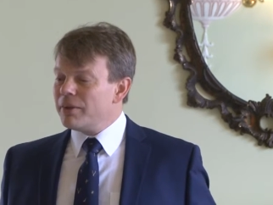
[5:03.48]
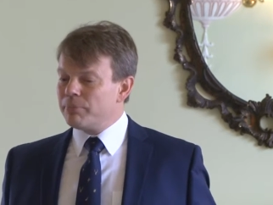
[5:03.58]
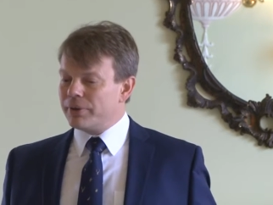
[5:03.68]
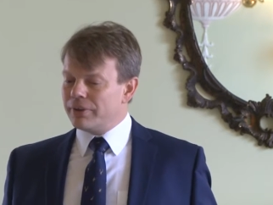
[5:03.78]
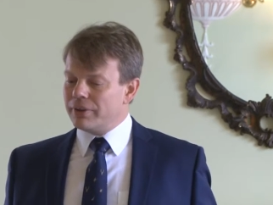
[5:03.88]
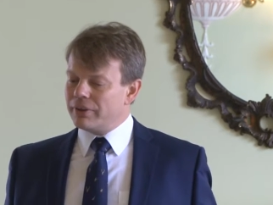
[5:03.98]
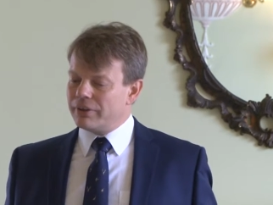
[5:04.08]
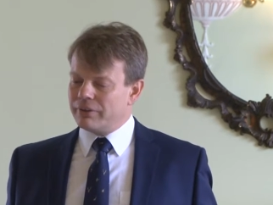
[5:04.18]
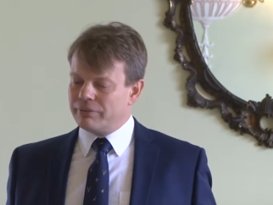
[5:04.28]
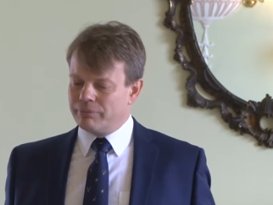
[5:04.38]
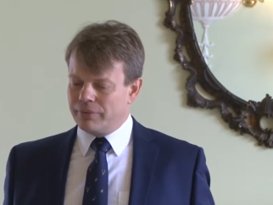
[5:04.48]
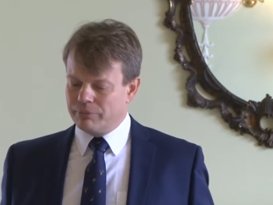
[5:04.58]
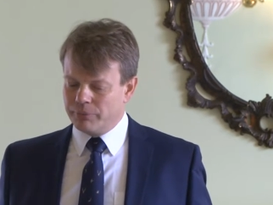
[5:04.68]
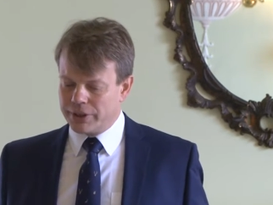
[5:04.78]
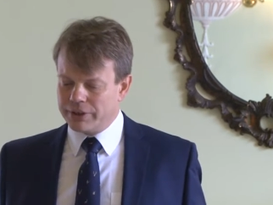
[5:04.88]
but
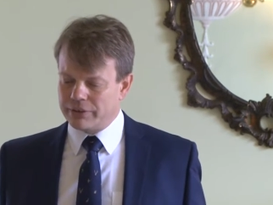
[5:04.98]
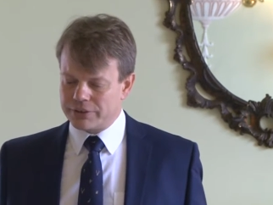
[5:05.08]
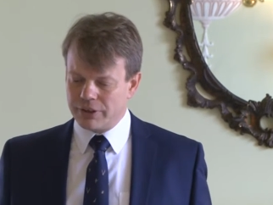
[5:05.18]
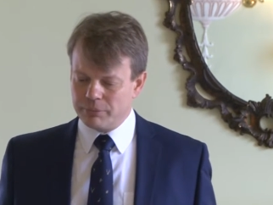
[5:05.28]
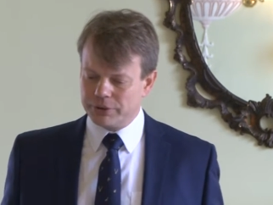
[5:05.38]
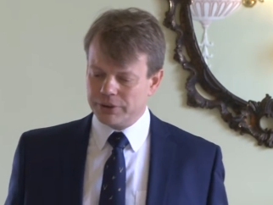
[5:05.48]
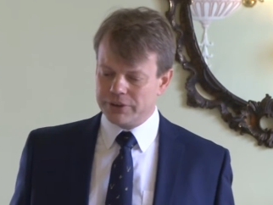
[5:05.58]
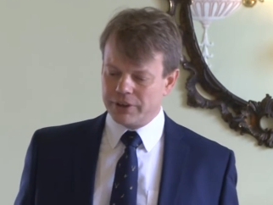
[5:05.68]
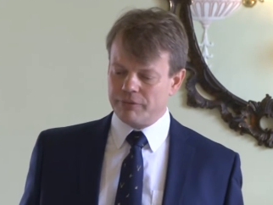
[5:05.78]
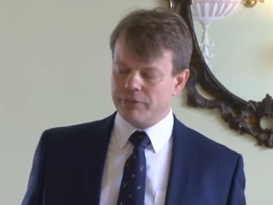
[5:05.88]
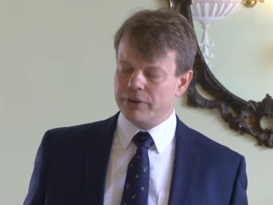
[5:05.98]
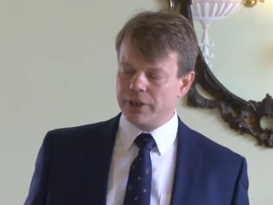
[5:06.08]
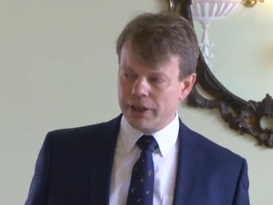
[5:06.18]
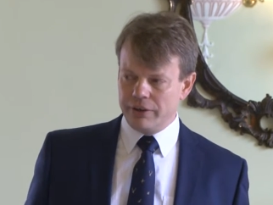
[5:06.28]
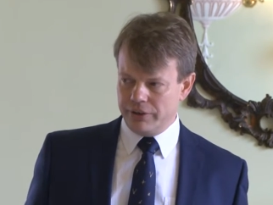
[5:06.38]
we can now start producing that
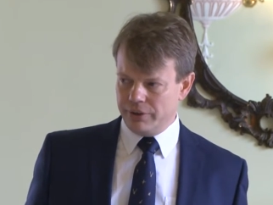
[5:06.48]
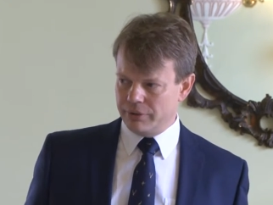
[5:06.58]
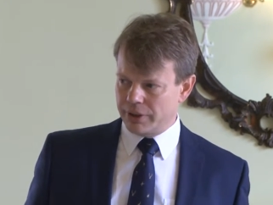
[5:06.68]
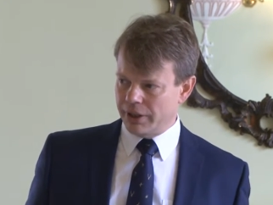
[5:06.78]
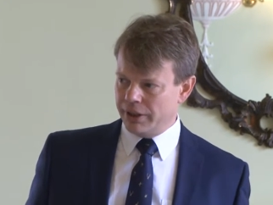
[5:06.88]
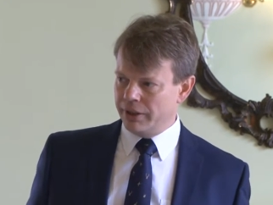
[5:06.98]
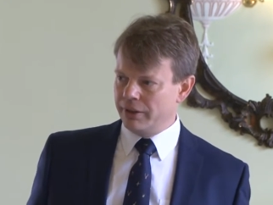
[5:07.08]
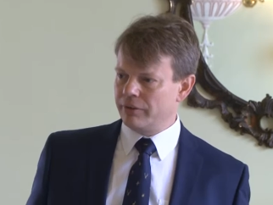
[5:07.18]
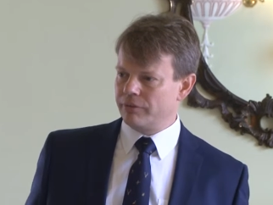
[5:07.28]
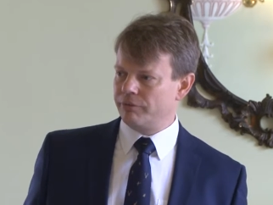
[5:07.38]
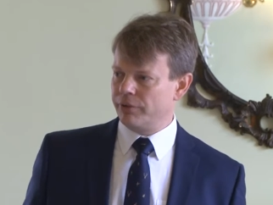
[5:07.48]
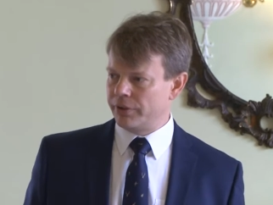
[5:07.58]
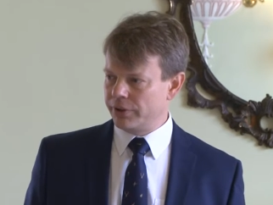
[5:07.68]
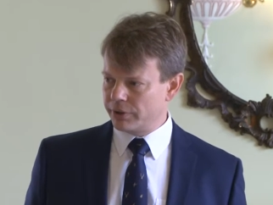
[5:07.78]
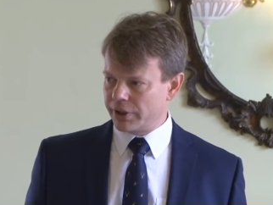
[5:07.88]
food in the UK for
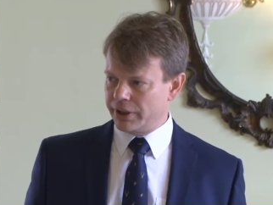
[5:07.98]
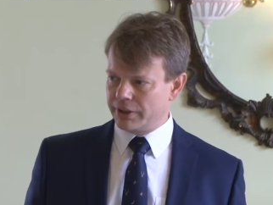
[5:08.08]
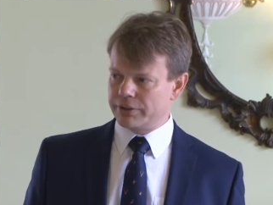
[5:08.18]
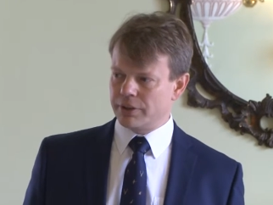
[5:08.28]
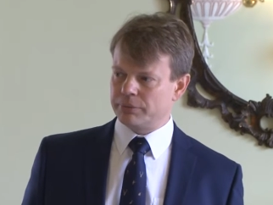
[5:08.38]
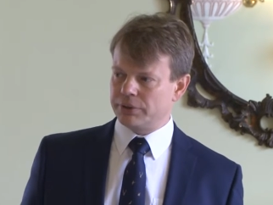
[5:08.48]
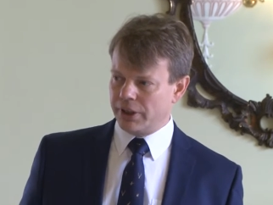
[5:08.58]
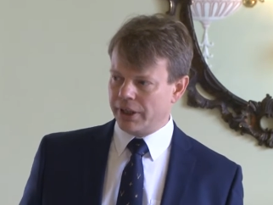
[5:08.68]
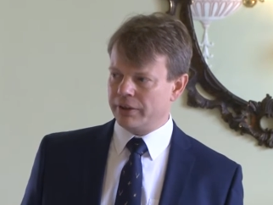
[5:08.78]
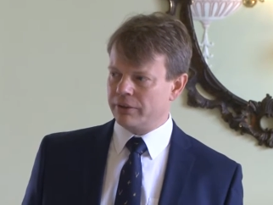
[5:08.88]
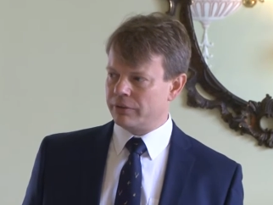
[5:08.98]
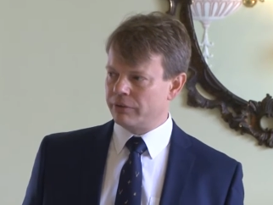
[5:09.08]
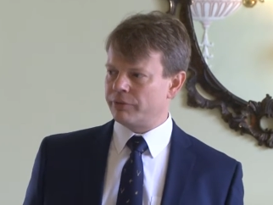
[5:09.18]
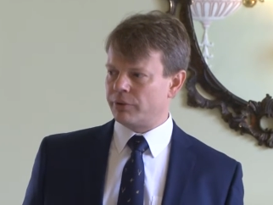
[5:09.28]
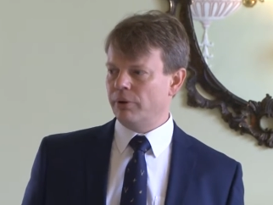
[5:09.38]
the UK consumption and
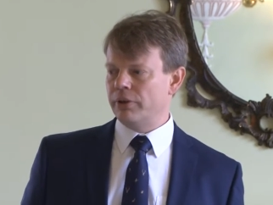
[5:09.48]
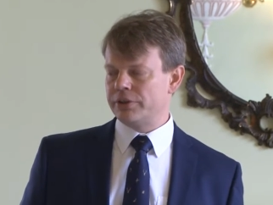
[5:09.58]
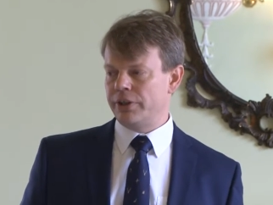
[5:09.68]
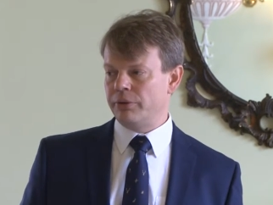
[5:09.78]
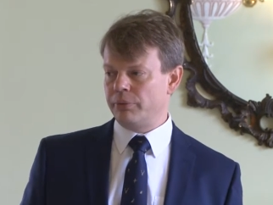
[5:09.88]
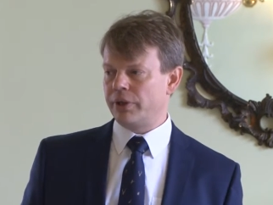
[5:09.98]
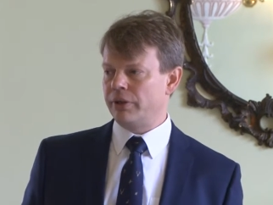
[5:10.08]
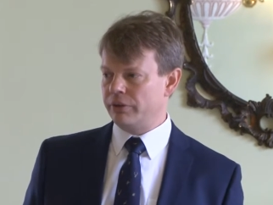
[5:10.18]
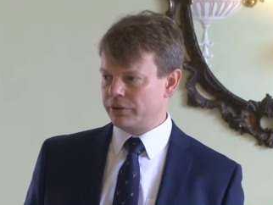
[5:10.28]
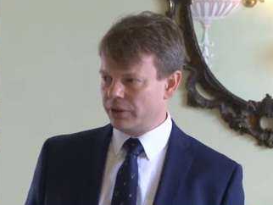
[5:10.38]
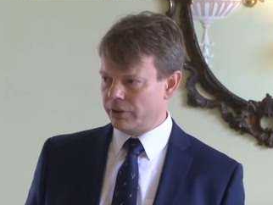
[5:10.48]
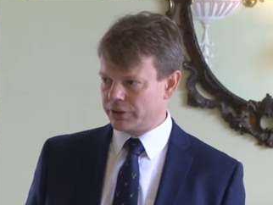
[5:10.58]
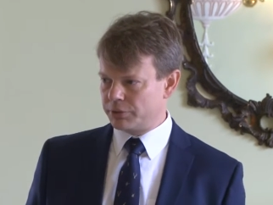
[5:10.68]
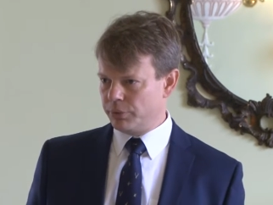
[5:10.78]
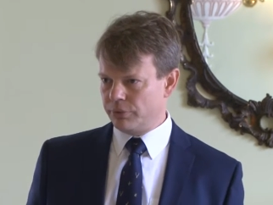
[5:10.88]
of a quality that we can start
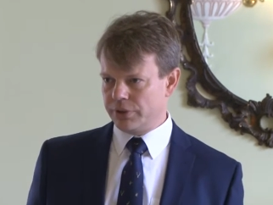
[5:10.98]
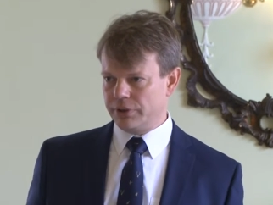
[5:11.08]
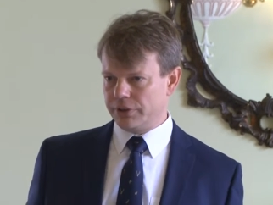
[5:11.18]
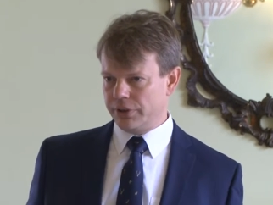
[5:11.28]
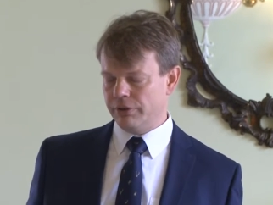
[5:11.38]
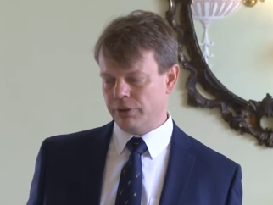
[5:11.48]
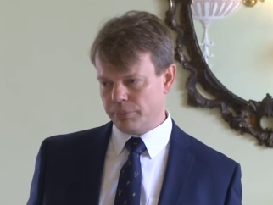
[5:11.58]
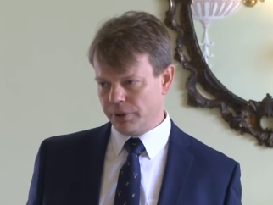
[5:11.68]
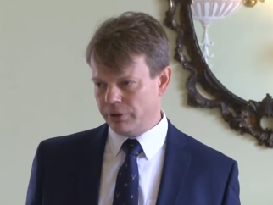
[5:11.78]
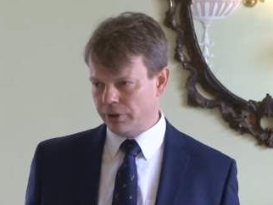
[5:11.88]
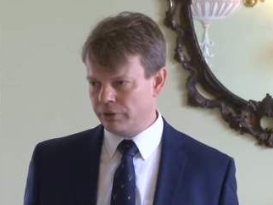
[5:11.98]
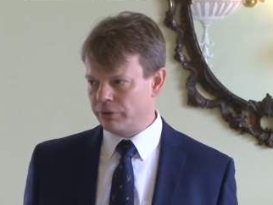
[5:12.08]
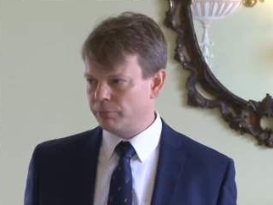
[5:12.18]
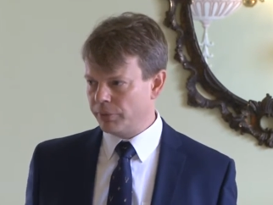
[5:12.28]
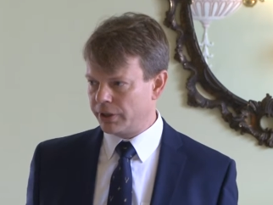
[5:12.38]
exporting to Europe
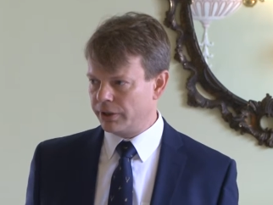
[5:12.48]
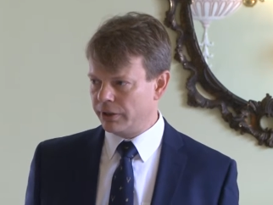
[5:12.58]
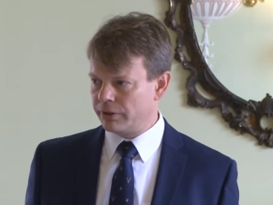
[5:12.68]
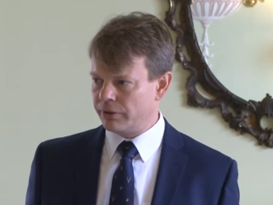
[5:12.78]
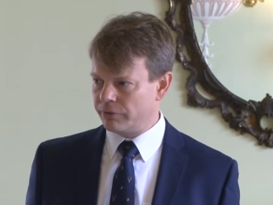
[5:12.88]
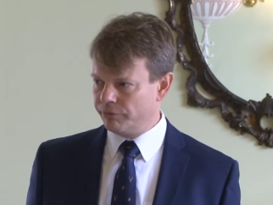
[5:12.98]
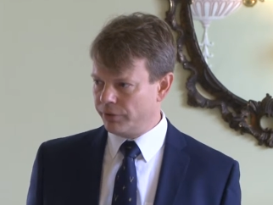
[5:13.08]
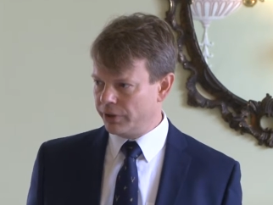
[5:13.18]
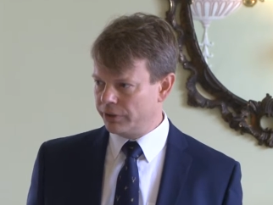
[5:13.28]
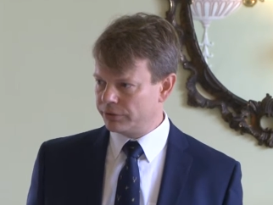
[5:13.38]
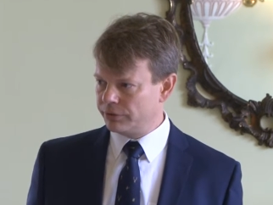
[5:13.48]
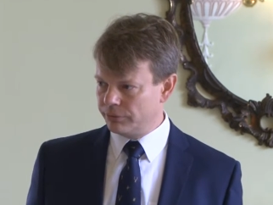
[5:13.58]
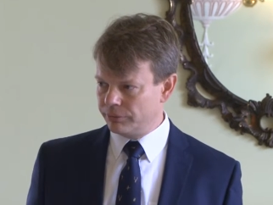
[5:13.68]
and making it a financial